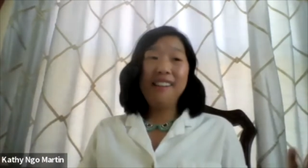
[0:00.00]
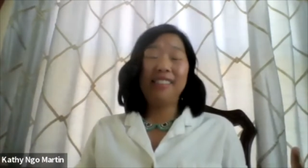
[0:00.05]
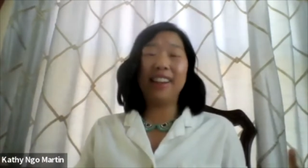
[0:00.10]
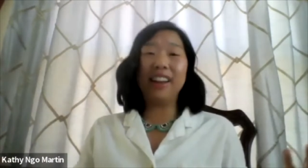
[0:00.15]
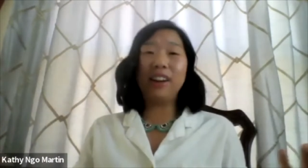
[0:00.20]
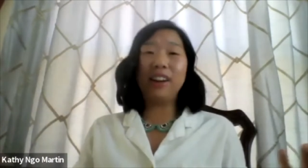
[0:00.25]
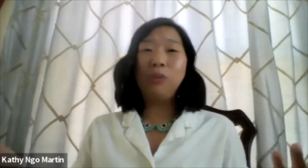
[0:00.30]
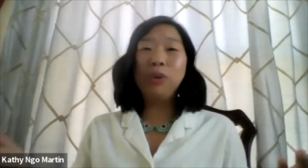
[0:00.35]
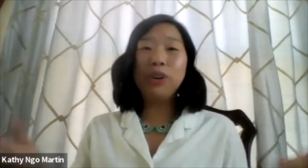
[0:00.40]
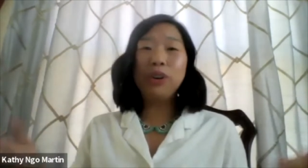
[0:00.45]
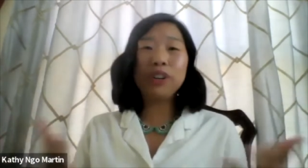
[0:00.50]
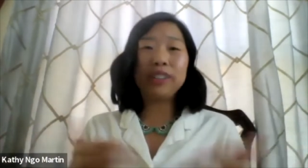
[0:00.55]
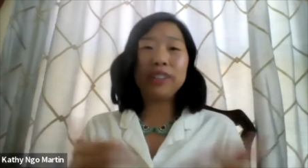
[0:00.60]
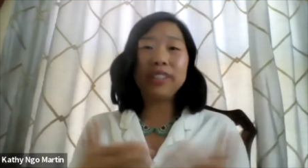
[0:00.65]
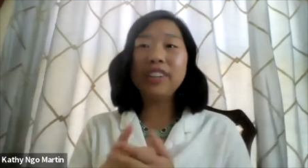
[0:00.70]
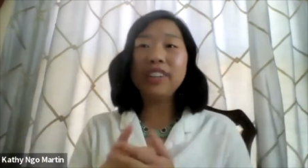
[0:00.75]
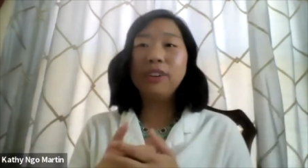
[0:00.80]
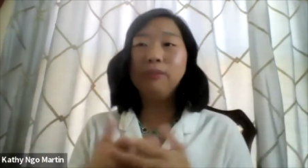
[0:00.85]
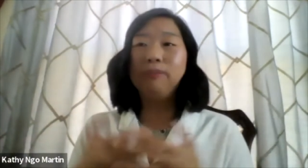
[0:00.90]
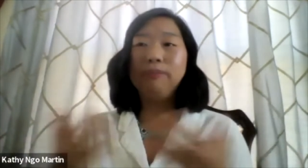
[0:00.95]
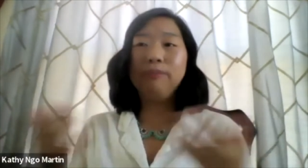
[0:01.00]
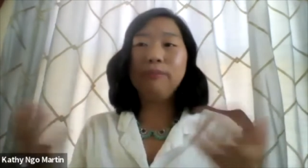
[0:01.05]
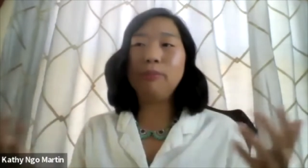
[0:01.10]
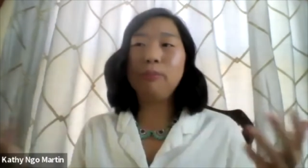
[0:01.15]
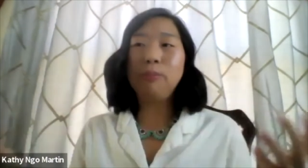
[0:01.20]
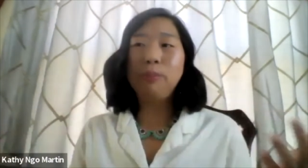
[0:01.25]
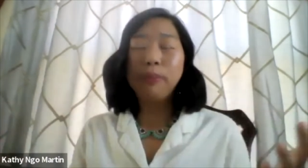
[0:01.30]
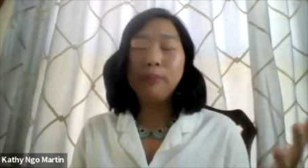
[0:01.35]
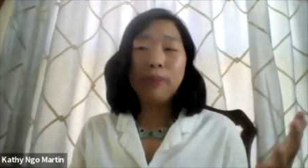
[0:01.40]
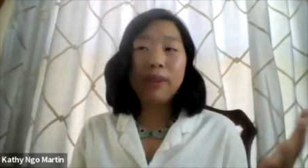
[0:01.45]
Like we're you know
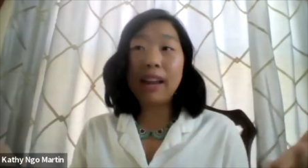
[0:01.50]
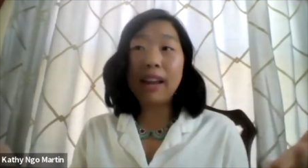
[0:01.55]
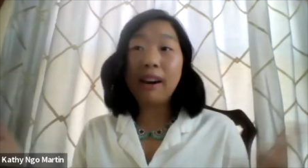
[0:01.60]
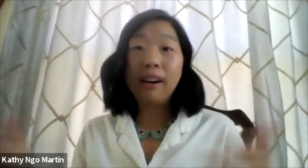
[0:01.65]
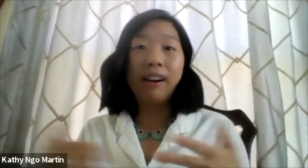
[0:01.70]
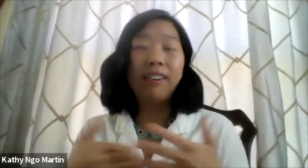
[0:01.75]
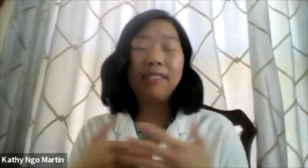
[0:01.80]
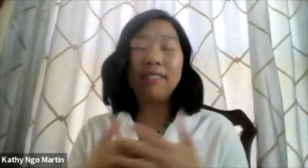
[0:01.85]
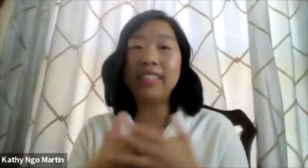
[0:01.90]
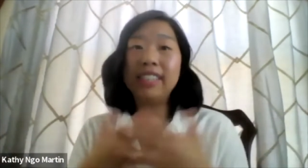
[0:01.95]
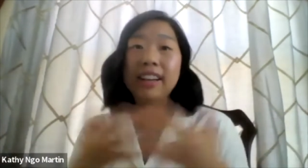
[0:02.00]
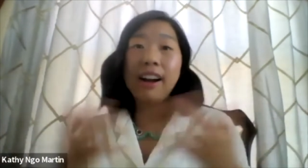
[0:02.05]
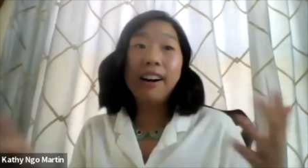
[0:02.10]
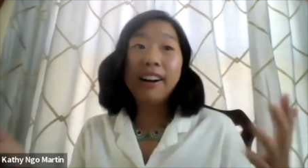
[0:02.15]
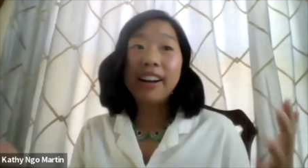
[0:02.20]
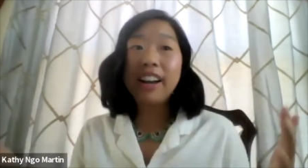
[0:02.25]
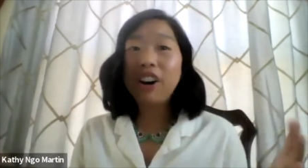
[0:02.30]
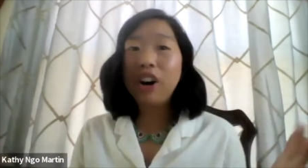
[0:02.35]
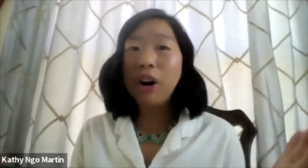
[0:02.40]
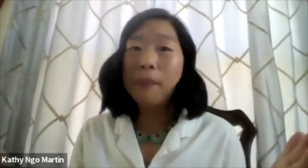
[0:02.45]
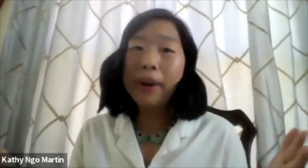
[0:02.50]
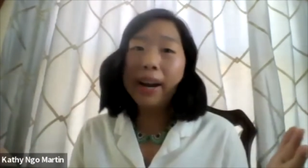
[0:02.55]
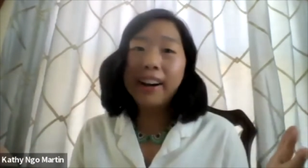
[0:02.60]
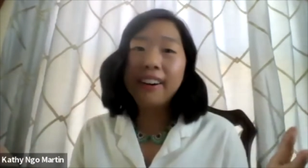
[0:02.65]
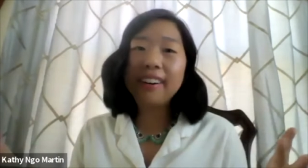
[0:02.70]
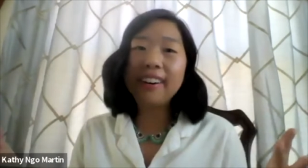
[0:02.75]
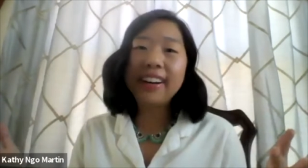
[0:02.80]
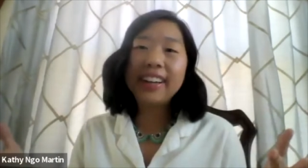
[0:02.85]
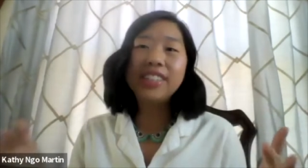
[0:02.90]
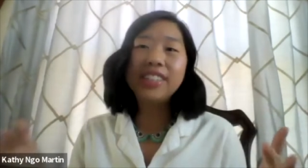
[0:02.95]
are young in our
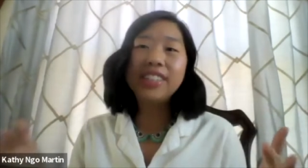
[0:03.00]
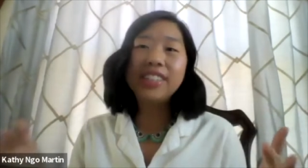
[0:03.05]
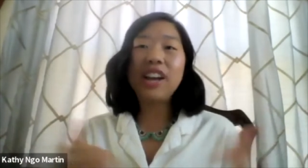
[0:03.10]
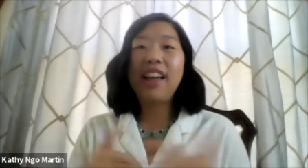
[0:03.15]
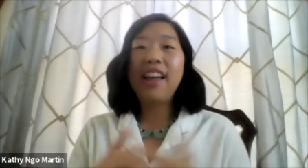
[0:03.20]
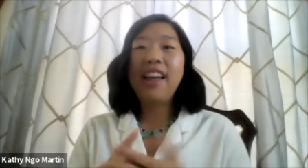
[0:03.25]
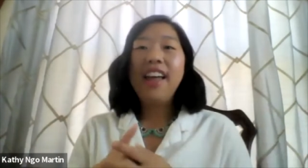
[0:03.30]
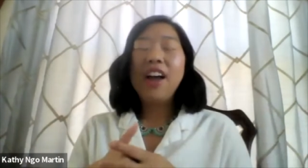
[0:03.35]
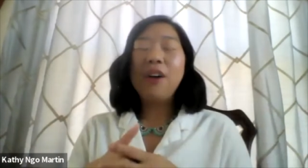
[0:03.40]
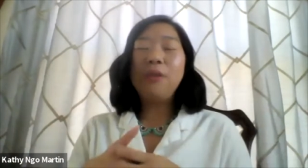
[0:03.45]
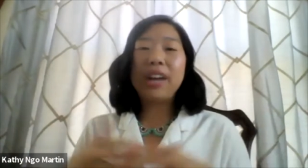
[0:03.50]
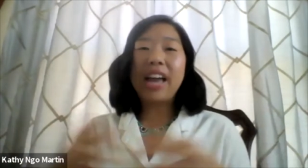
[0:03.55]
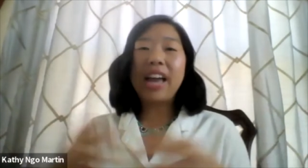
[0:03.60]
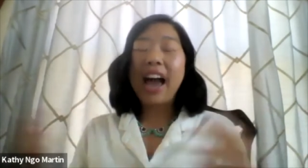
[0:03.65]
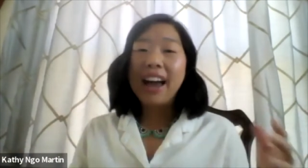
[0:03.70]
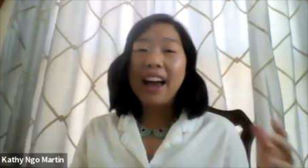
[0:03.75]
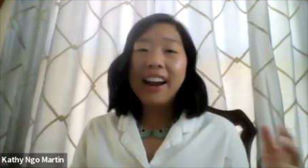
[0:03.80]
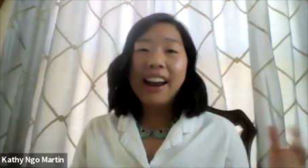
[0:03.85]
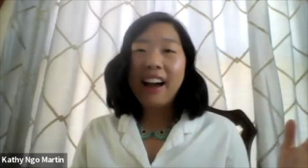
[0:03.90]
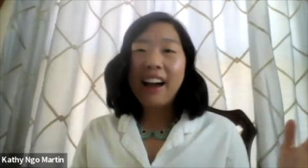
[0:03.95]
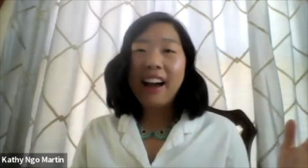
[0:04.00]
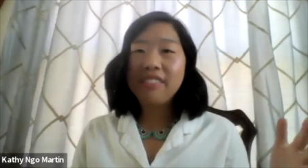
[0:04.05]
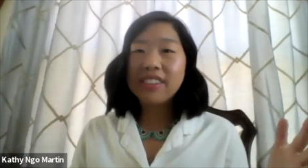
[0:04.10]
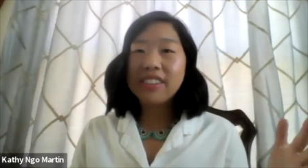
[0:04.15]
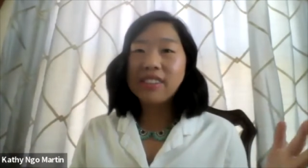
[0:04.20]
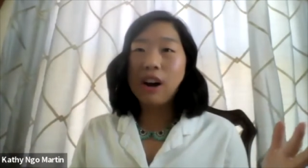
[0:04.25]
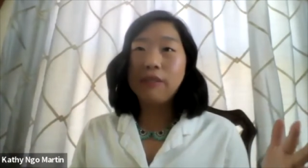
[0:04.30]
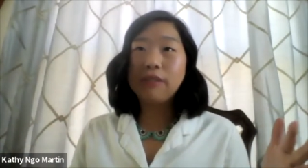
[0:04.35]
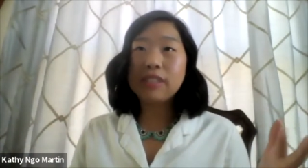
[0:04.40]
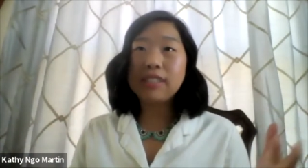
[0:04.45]
marriage and we had to have
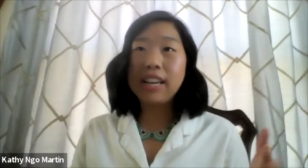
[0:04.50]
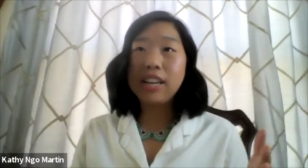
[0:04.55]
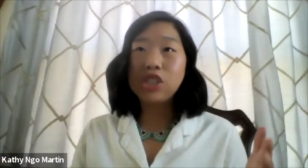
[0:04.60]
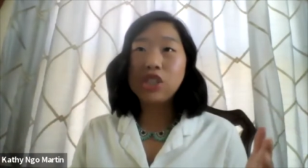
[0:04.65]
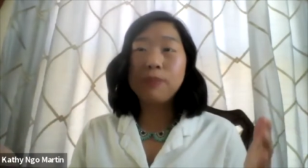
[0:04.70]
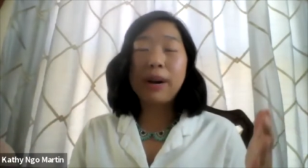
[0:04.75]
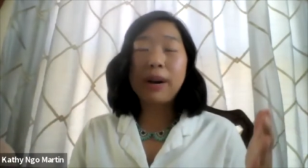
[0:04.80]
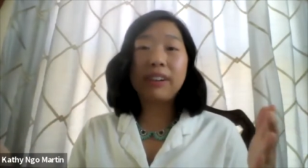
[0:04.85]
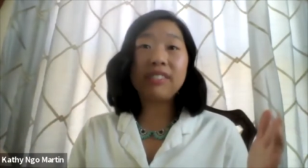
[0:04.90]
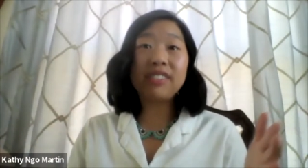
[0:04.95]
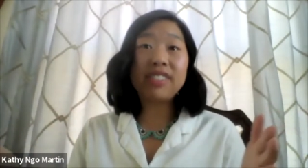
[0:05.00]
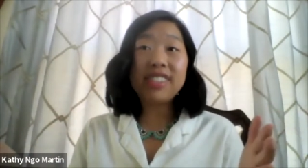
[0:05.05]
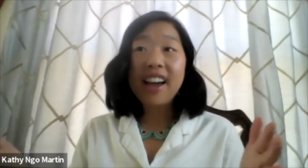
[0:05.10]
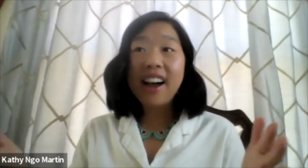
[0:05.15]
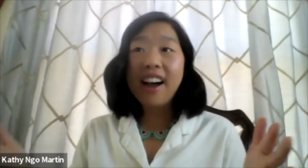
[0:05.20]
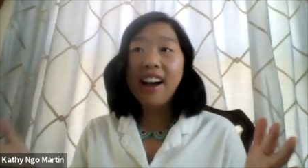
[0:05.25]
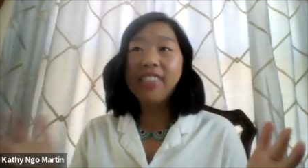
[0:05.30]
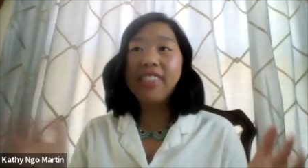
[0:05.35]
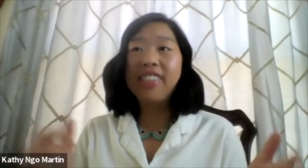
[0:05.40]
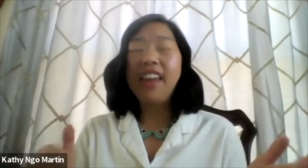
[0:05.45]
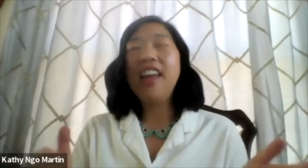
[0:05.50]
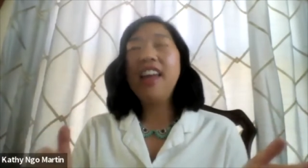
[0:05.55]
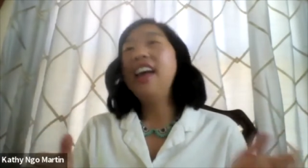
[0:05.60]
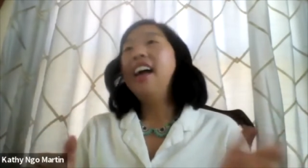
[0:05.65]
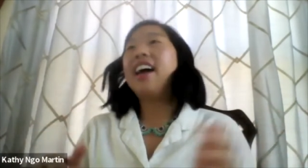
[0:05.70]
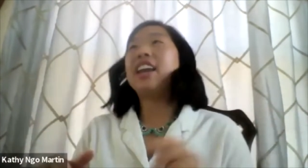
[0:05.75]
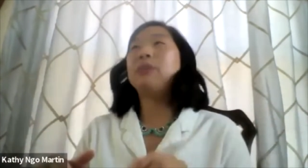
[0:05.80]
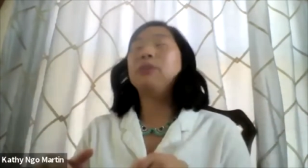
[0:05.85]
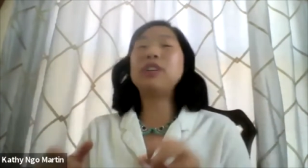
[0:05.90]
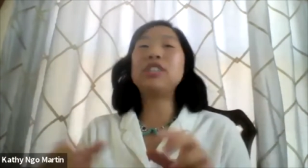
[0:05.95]
this conversation about death,
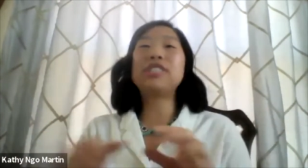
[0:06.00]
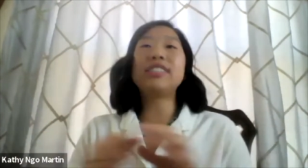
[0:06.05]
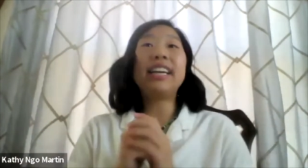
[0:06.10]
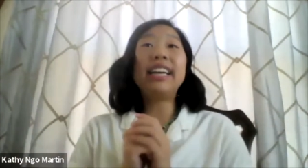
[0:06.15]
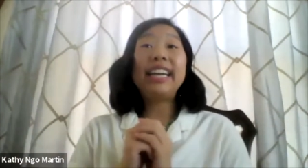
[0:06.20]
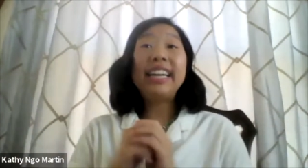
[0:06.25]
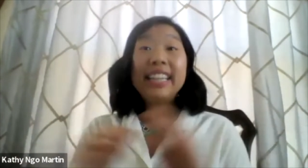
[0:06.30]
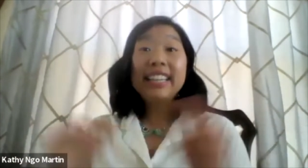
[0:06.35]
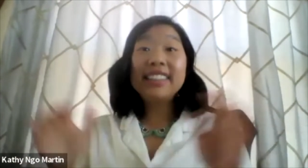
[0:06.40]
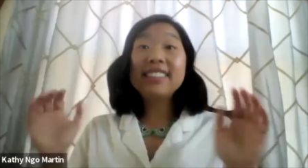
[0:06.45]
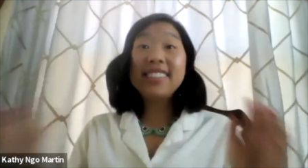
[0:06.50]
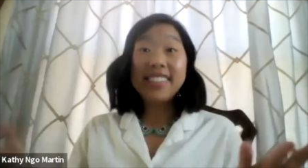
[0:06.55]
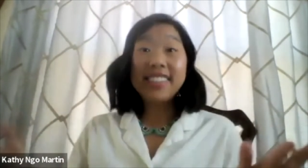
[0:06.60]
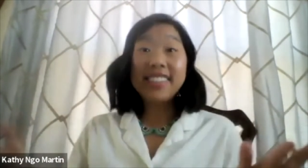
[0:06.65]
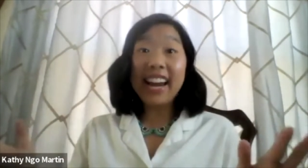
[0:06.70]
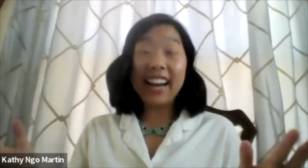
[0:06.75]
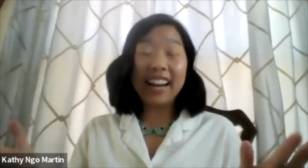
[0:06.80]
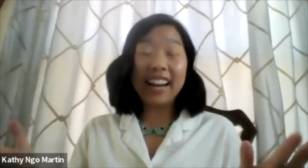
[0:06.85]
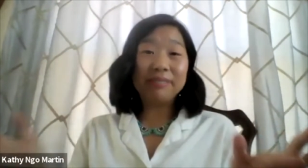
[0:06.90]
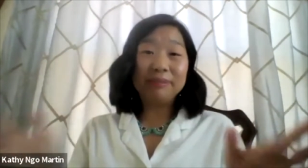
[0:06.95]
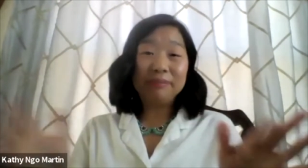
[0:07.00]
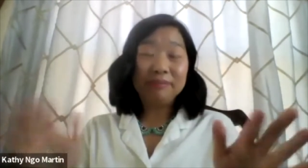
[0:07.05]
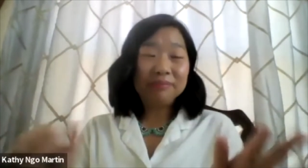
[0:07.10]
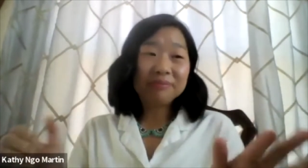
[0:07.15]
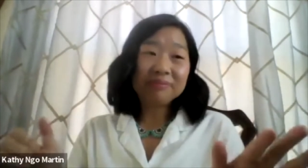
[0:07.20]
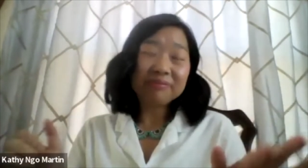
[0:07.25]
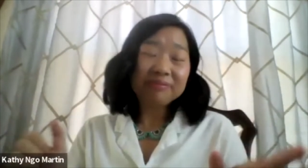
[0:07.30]
and it was insane.